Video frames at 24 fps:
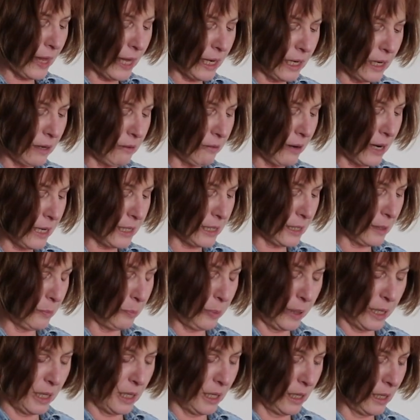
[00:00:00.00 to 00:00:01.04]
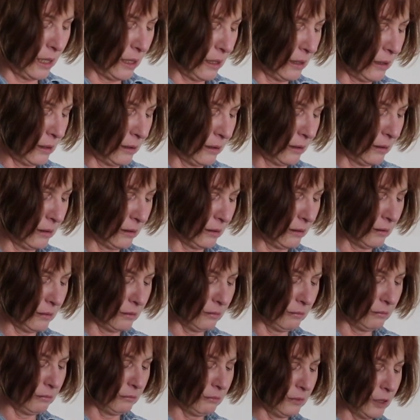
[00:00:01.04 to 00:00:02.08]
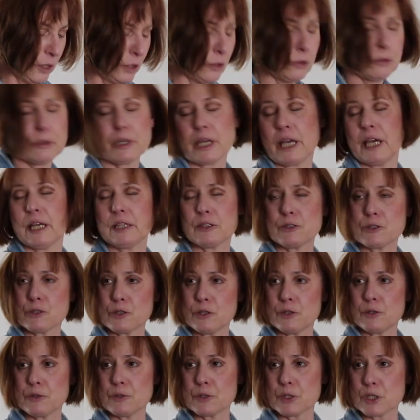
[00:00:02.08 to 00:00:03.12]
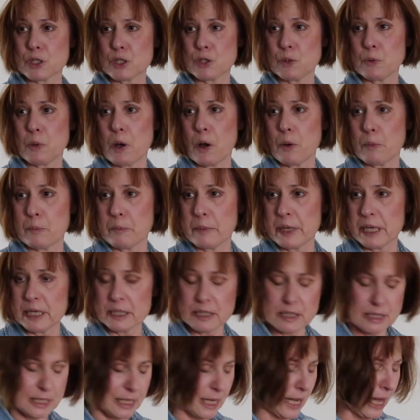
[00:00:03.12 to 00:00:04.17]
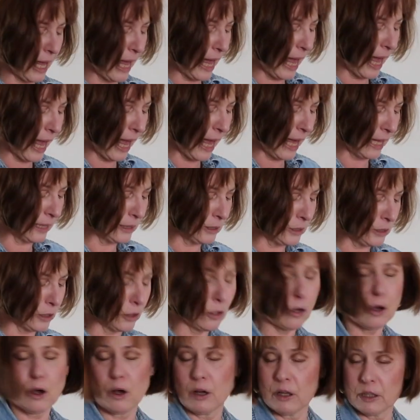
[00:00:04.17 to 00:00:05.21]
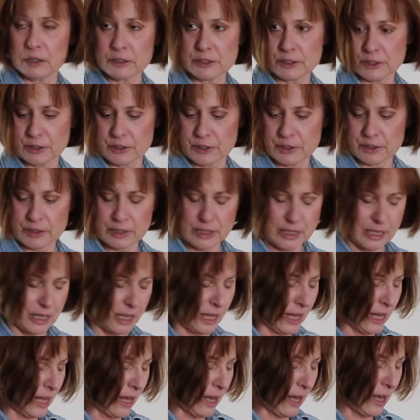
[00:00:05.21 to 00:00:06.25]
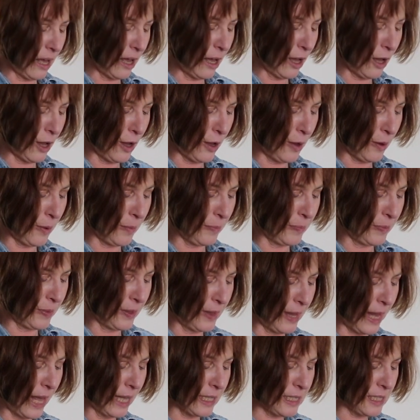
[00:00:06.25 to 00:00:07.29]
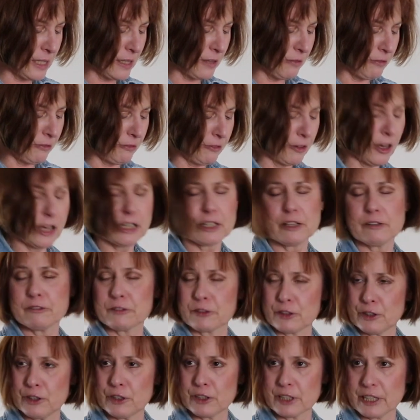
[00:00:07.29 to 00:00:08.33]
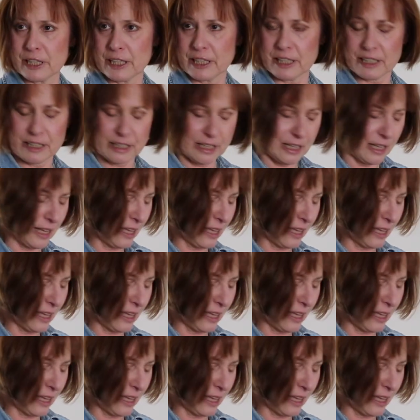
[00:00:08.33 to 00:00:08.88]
any recipe, you can choose to omit, to add, to alter. That's the fun of cooking,